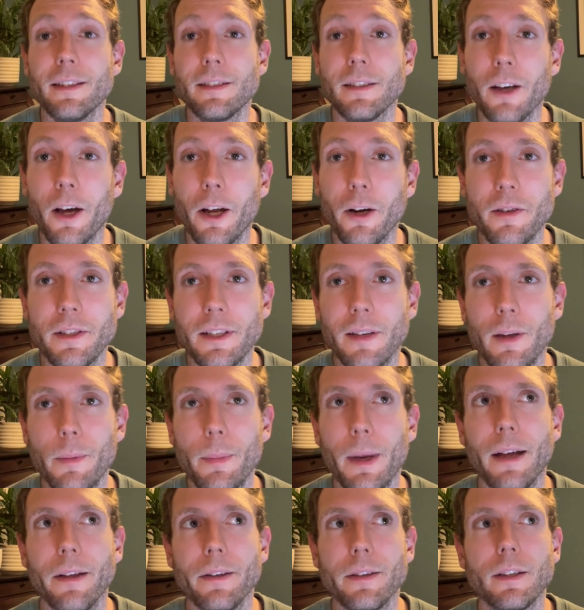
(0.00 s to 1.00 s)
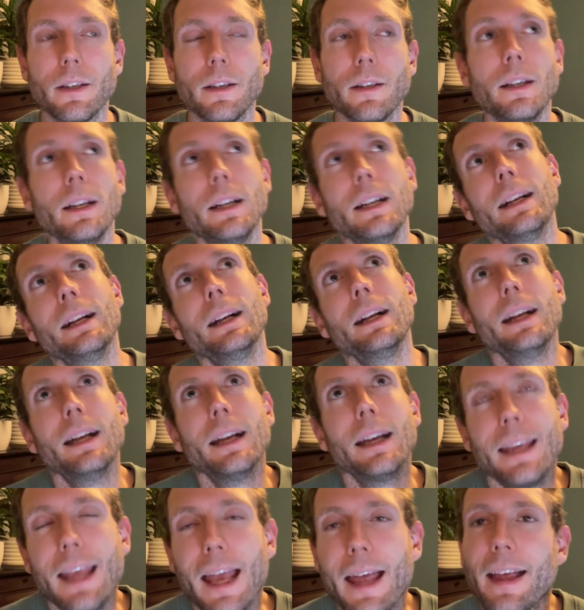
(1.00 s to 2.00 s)
than £170. So,
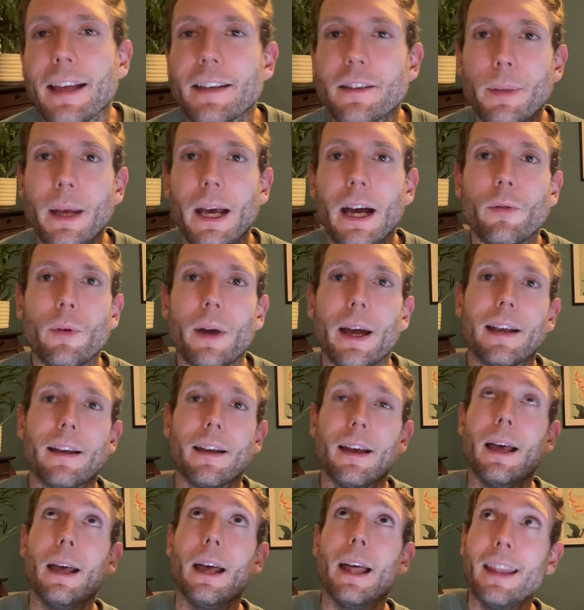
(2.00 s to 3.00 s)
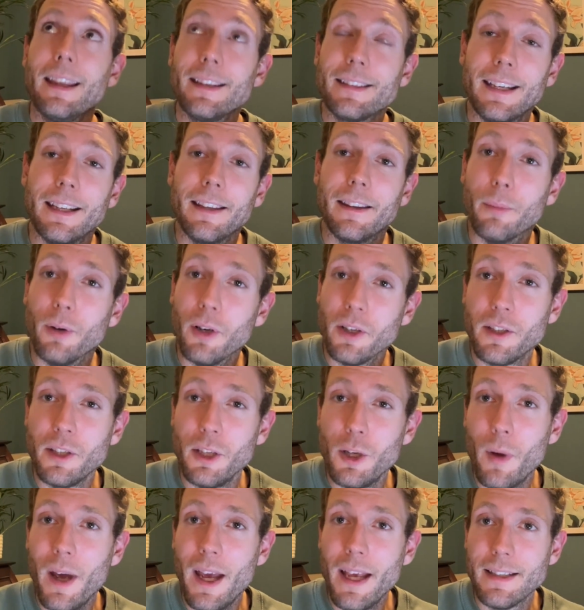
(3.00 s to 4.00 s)
yeah, that's a bit out of whack. That said, the price in
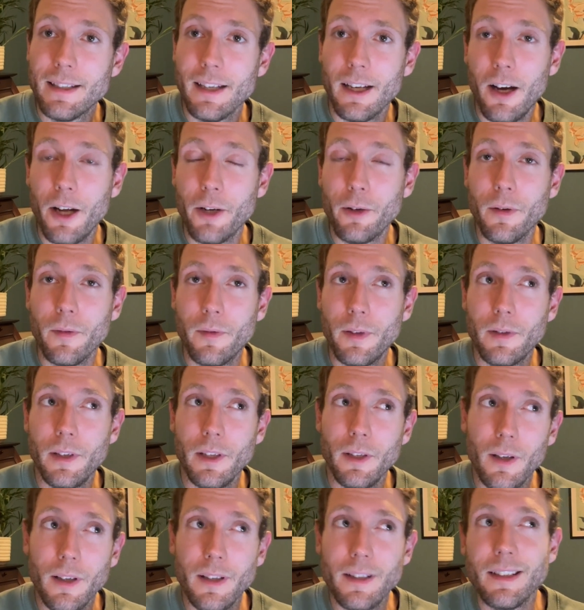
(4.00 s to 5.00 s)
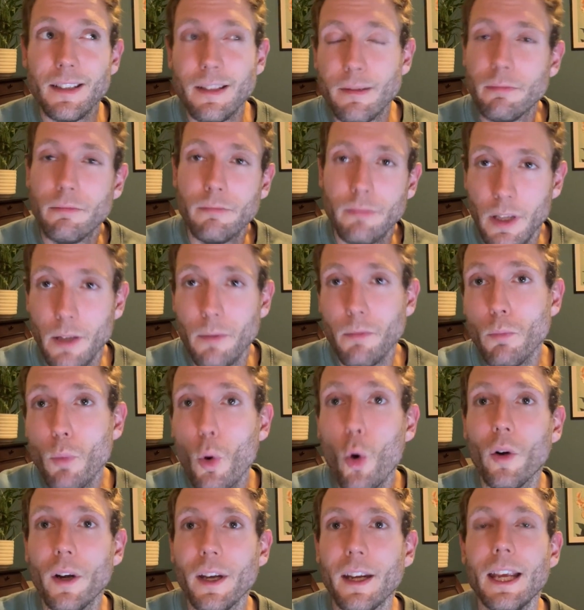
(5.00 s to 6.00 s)
the US at $150 is, you know,
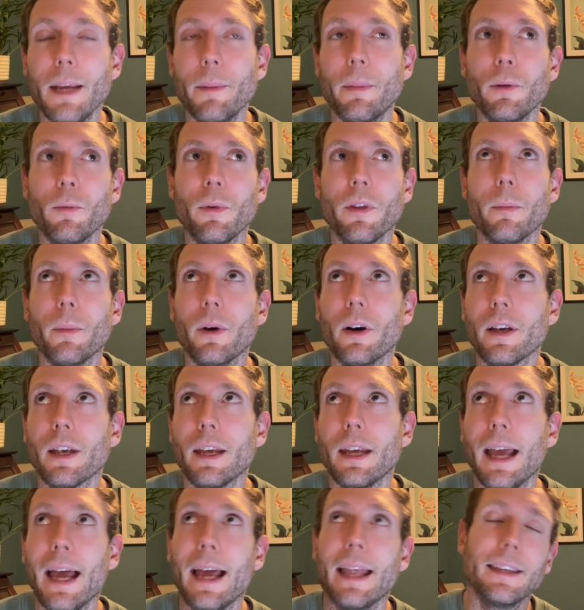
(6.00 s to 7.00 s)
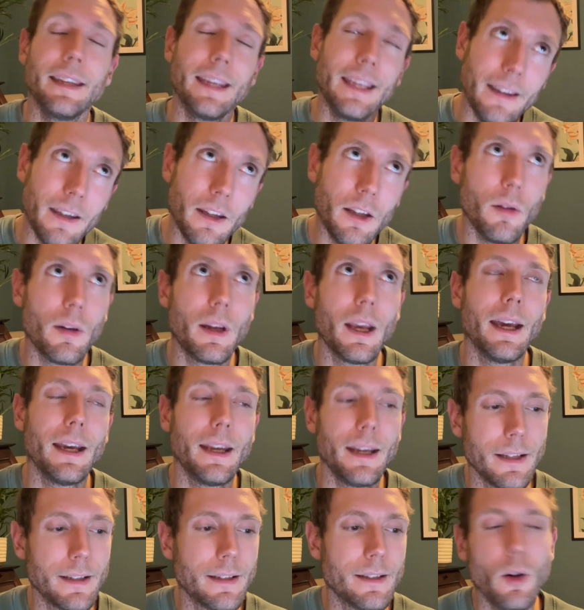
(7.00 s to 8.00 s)
more in keeping with the market. And in the UK,
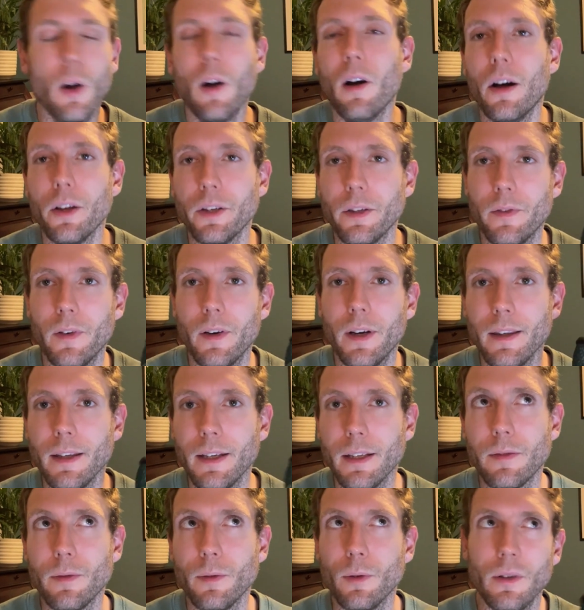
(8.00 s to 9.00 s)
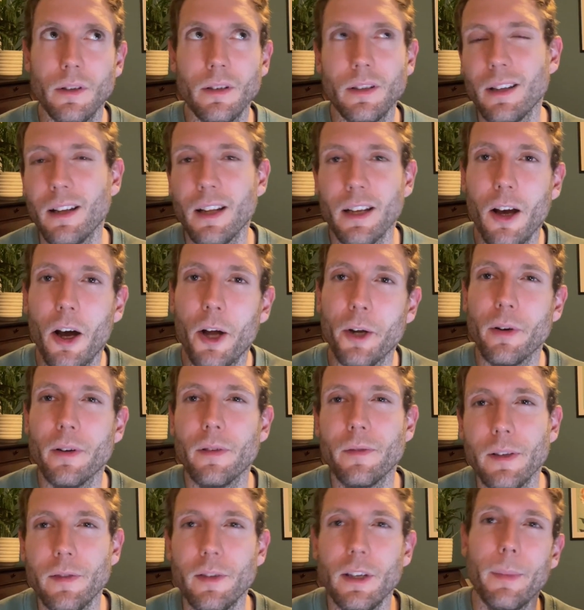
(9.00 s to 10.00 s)
it's not hard to find this for like
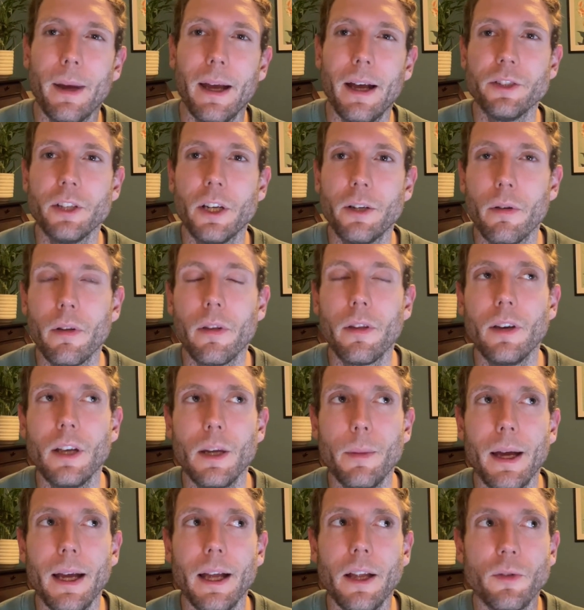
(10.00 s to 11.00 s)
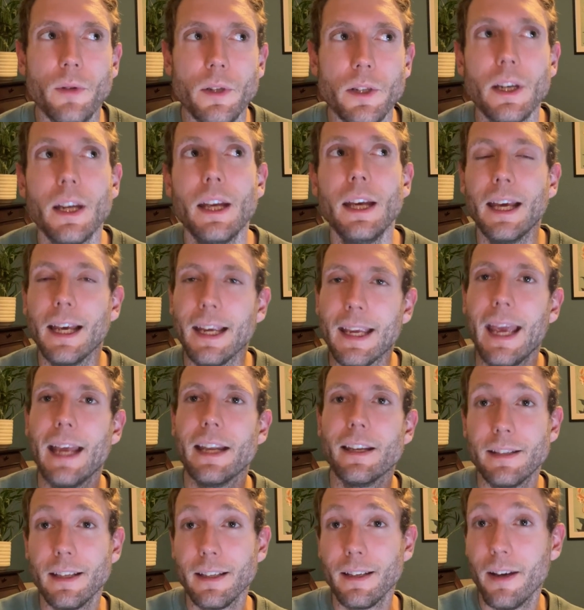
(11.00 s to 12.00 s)
£115, £130, which,
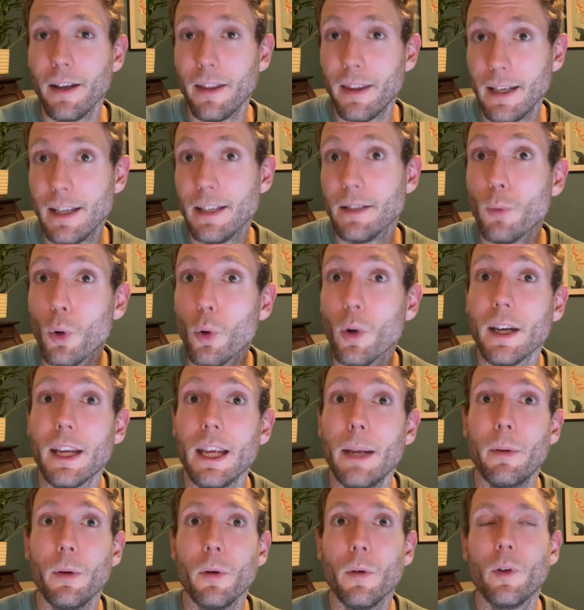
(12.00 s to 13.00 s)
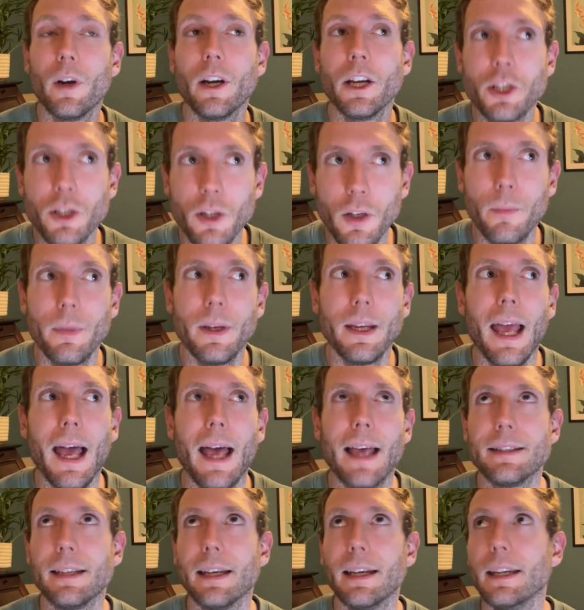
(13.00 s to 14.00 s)
again, I think is more in keeping with where it should be
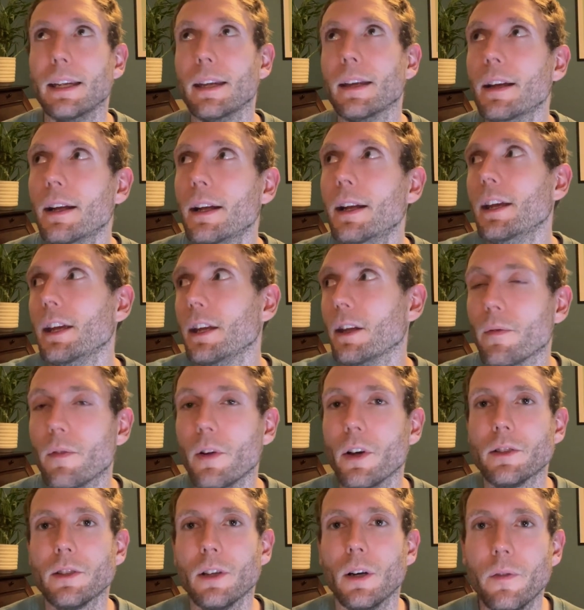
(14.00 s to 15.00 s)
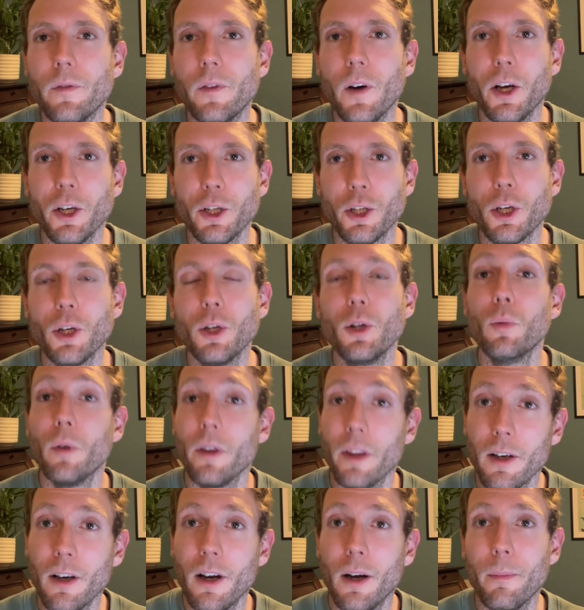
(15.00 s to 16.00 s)
as a, you know, versatile fast shoe
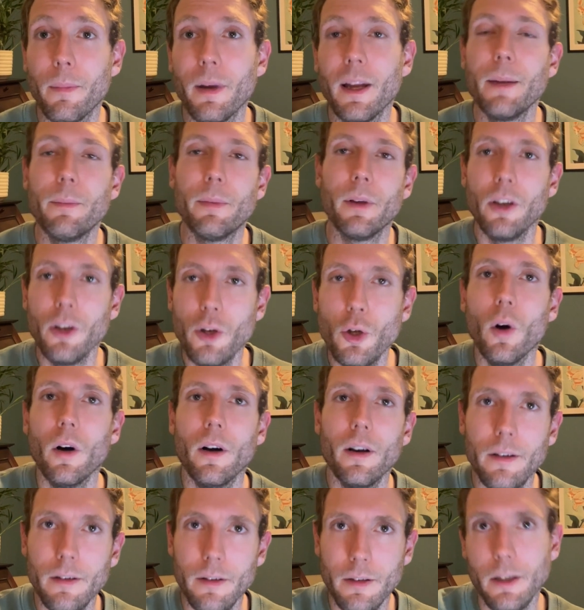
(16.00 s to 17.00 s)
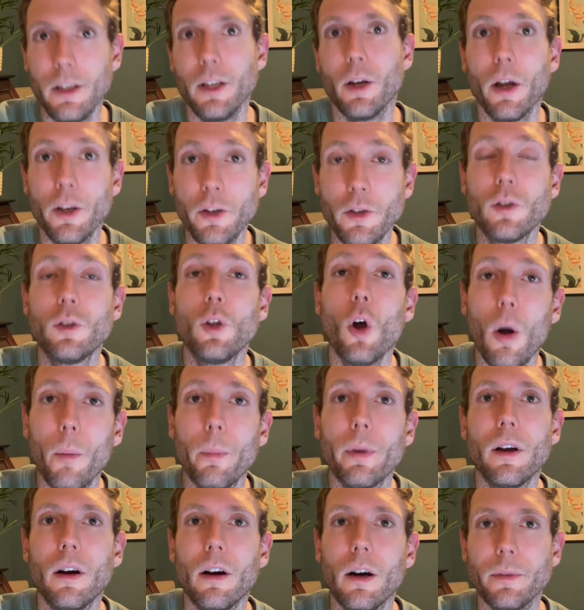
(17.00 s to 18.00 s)
with a carbon plate, but not, you know, a
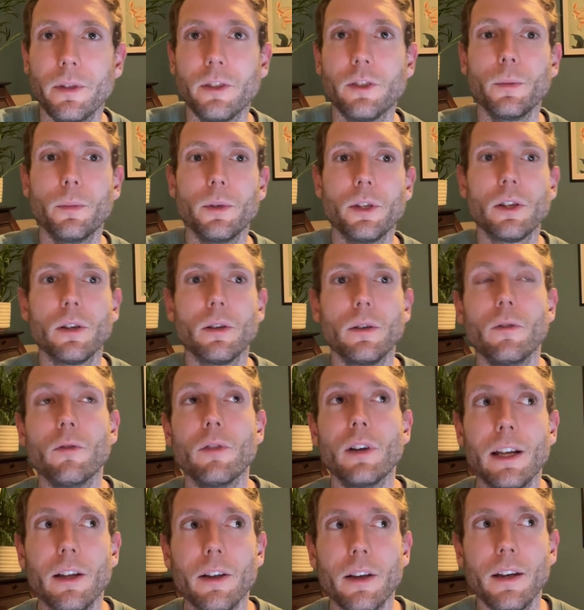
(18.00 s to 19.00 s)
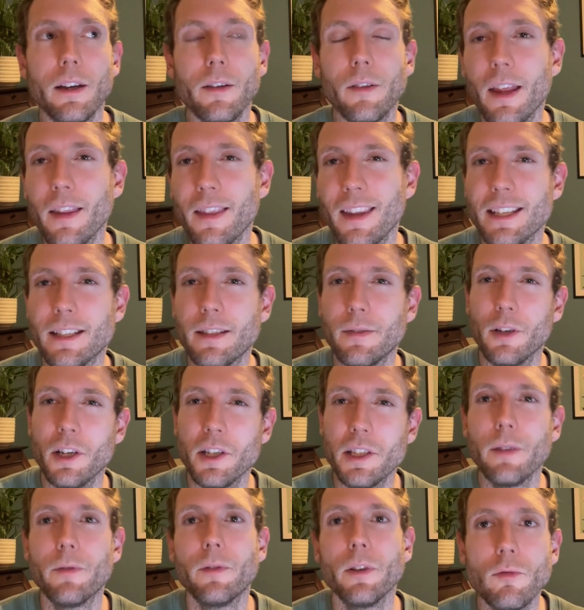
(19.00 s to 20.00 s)
top carbon super shoe. You're really looking at this for a
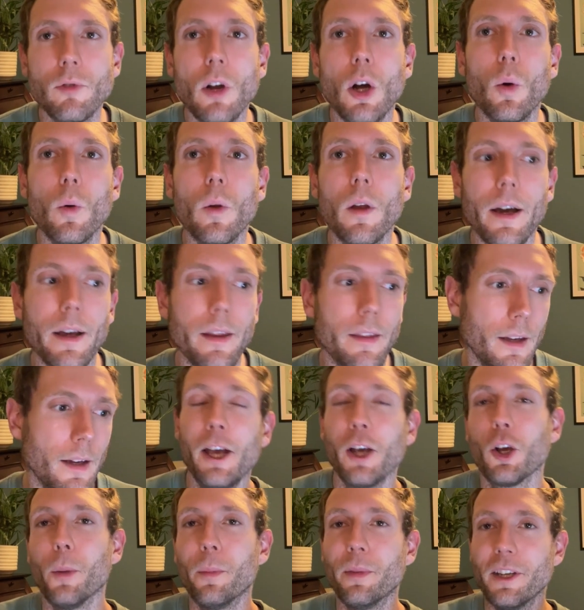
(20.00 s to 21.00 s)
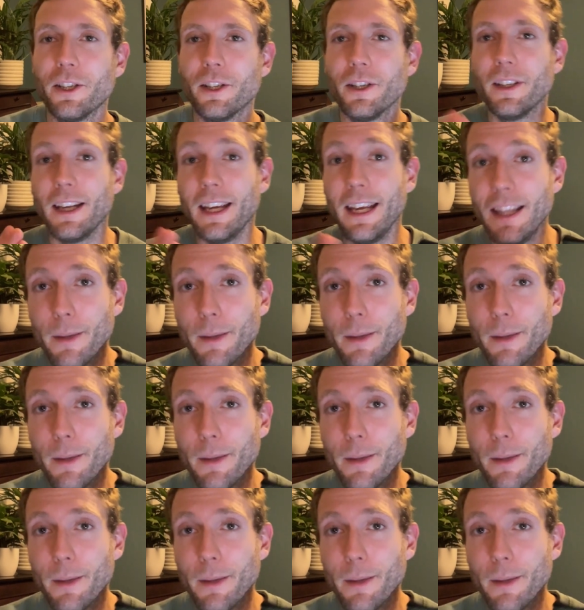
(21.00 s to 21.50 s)
different role, I think. Competition in the